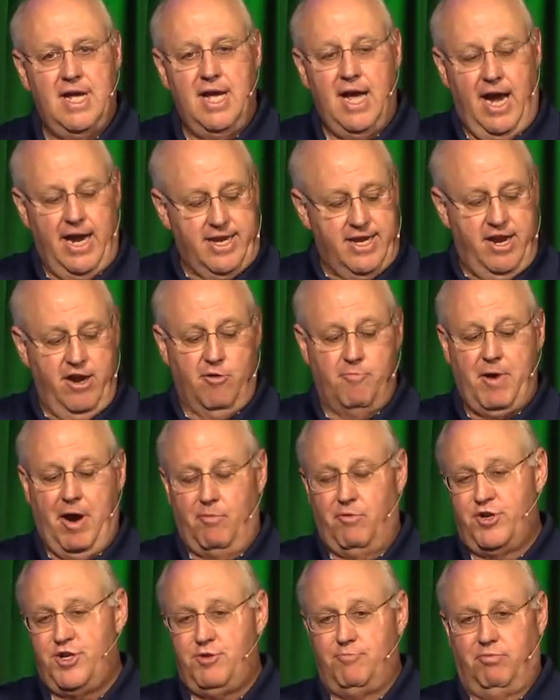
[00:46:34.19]
I care about
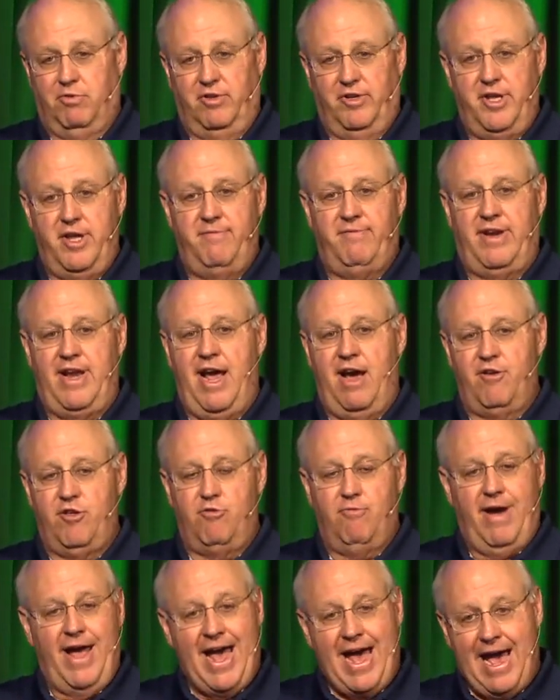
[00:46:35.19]
what you believe and how
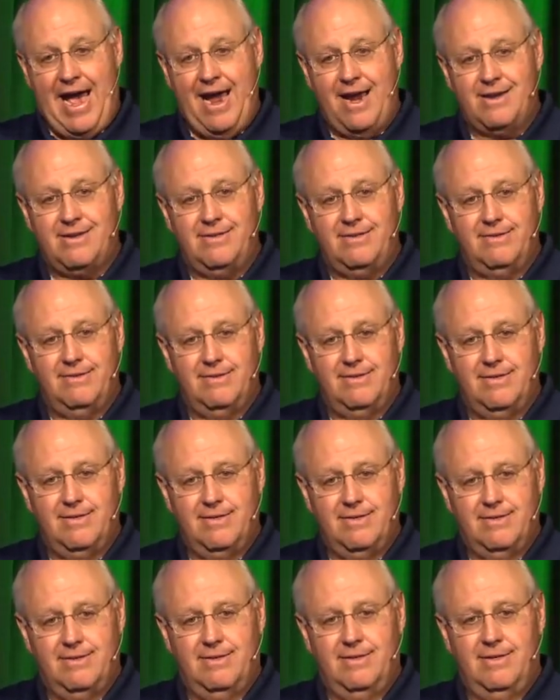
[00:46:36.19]
you act.
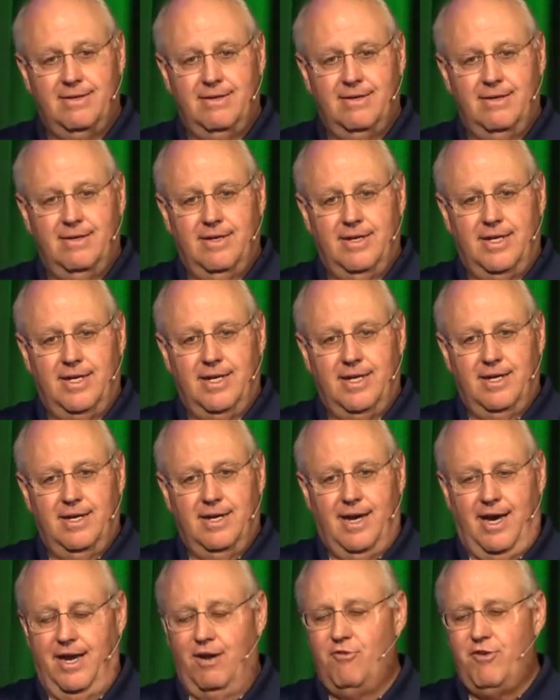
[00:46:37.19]

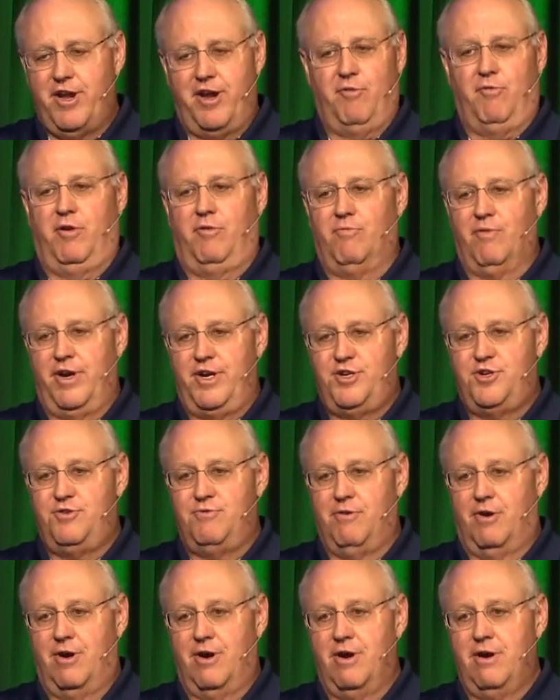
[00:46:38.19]
I don't care what race
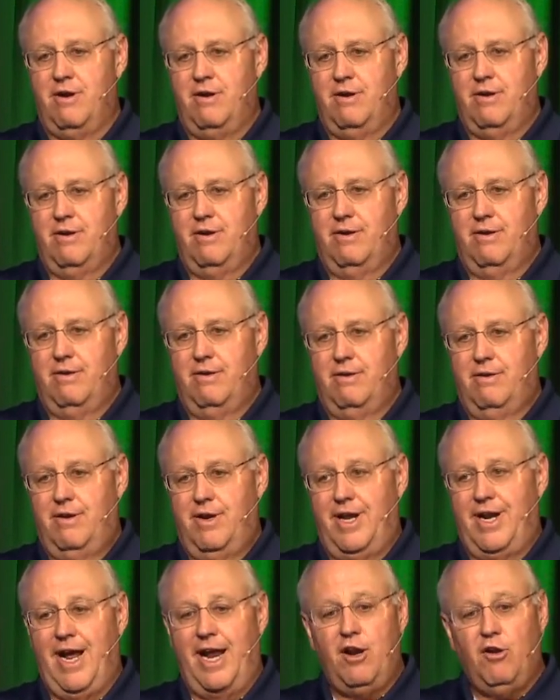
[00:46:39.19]
you are.
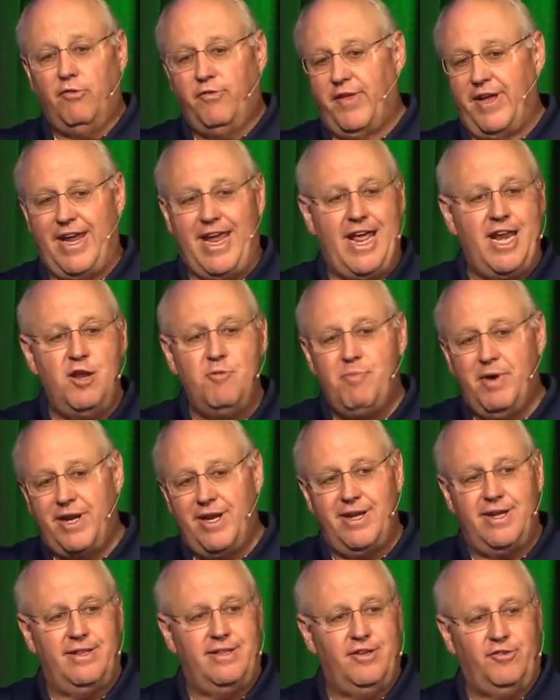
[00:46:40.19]
And I don't think
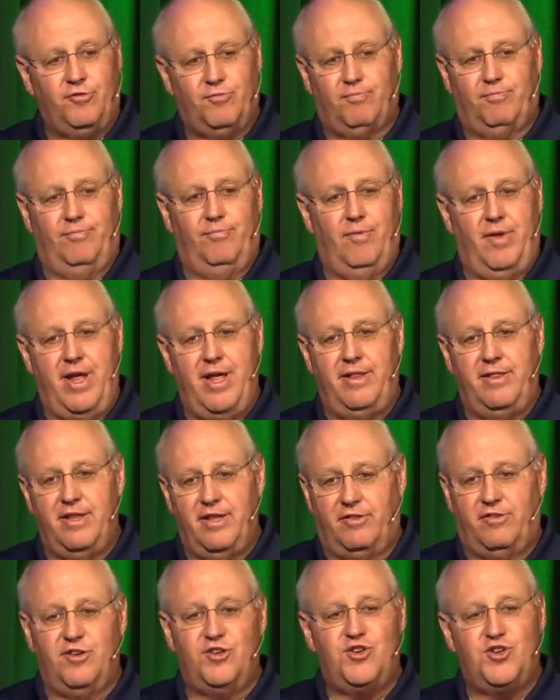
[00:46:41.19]
anybody in this, in
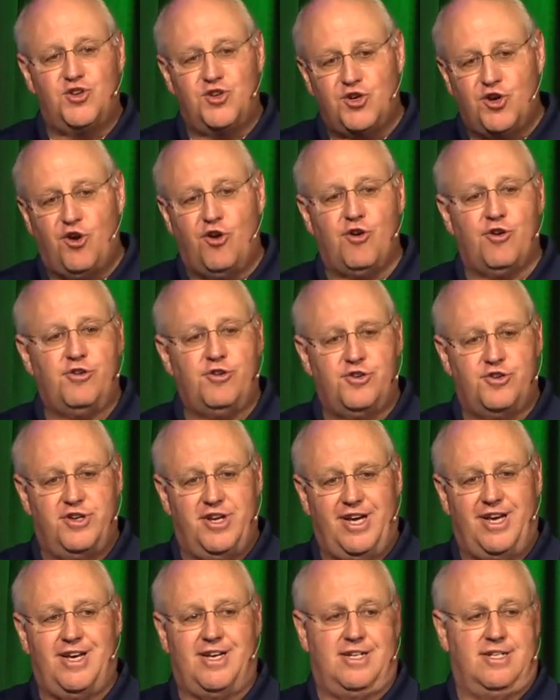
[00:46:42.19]
that this church
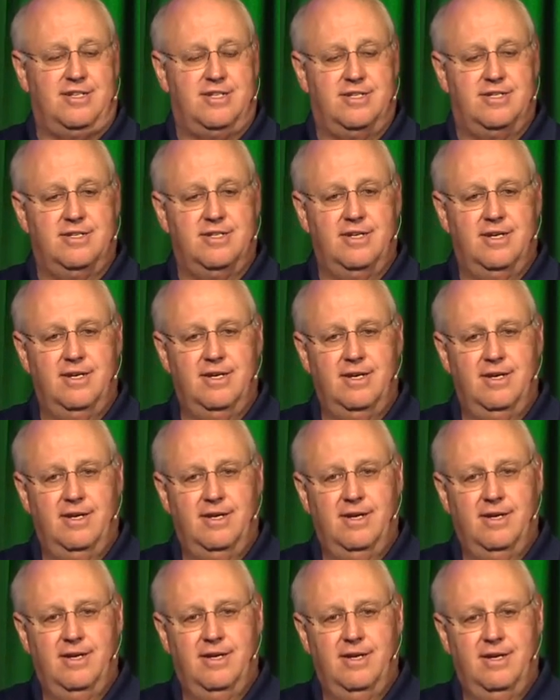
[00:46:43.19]
does.
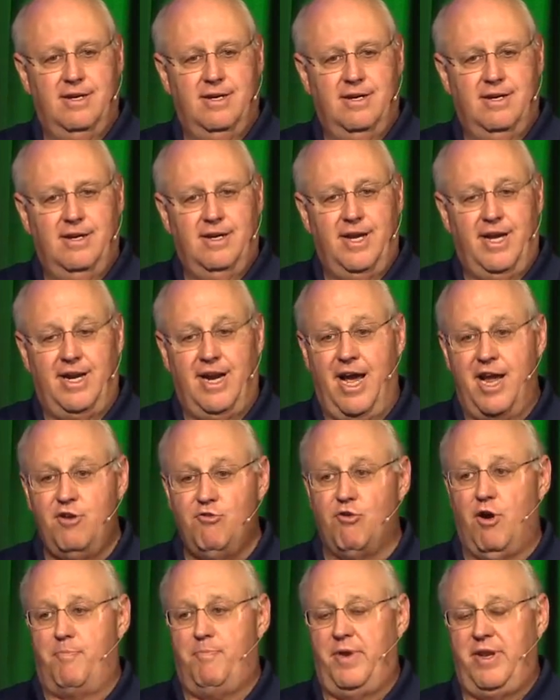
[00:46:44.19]
And I
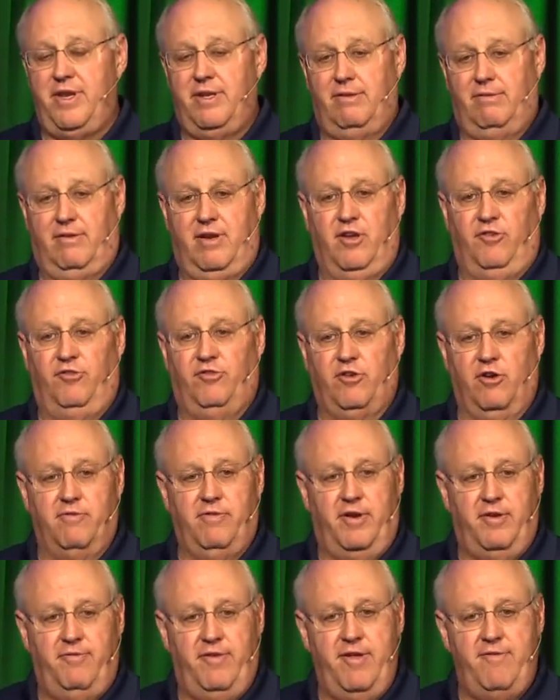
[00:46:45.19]
grew up in
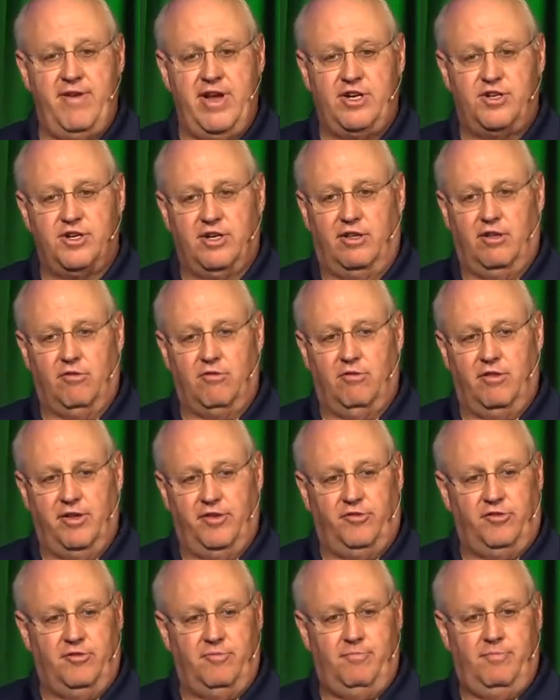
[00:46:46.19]
conservative
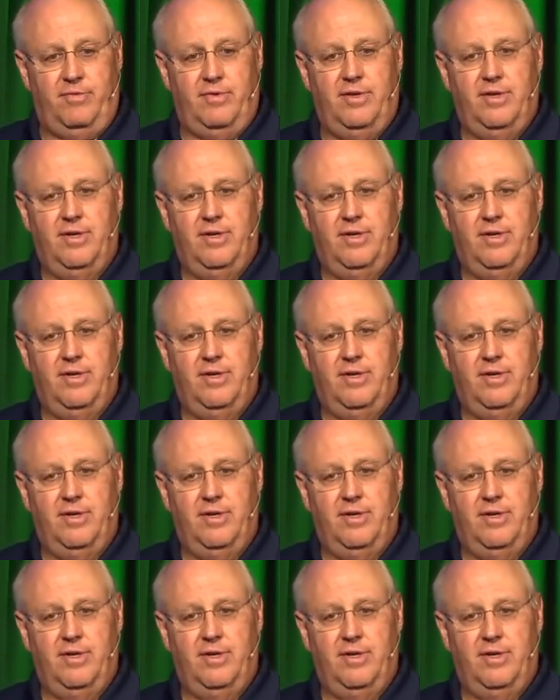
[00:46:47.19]
evangelicalism.